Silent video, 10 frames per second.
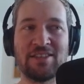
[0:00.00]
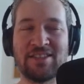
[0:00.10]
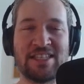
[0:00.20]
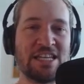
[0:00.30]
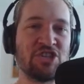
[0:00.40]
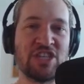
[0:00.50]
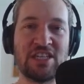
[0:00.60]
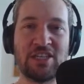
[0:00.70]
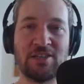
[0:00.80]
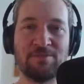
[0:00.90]
The
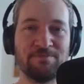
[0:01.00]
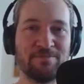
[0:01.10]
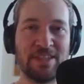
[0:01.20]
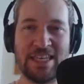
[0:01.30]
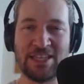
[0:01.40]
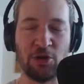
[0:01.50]
CG, Ian